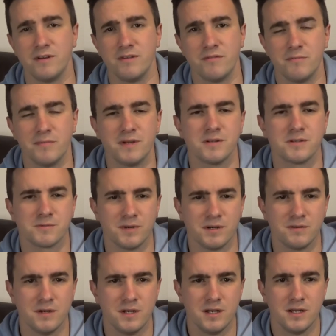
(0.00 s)
even been as
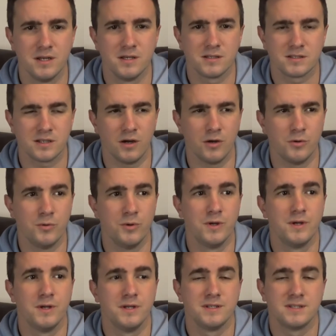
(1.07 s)
well. So
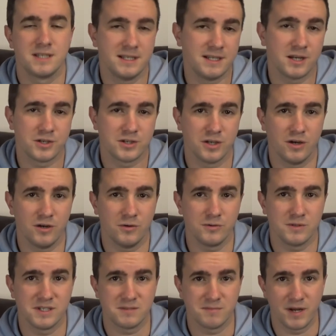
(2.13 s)
Teenage
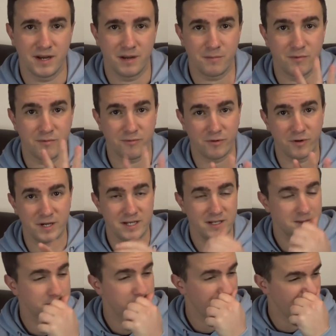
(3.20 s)
Turtles is my number 3.
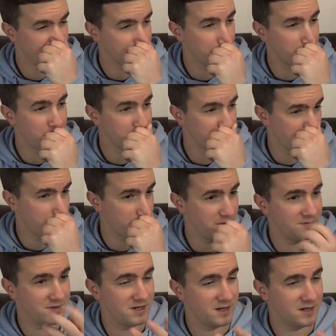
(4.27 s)
I don't own a copy
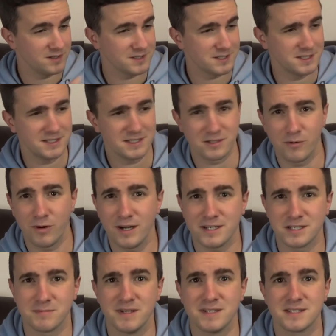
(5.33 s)
of it, like I said, it's quite
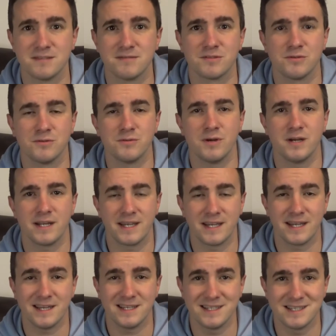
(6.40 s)
expensive to
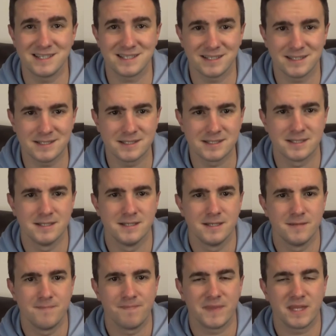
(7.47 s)
get these days.
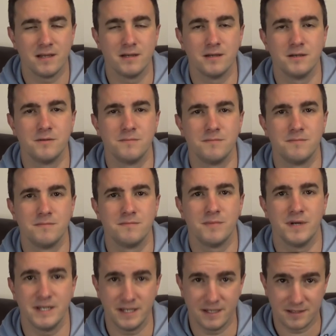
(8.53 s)

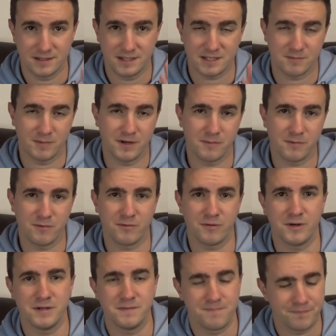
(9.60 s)
But yeah, that's my number
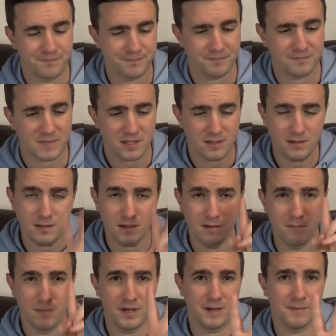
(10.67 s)
3.
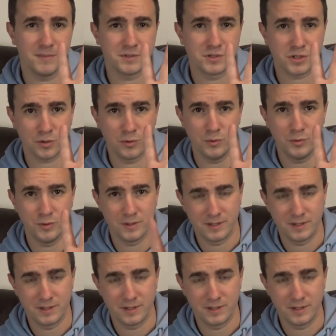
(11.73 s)
My number 2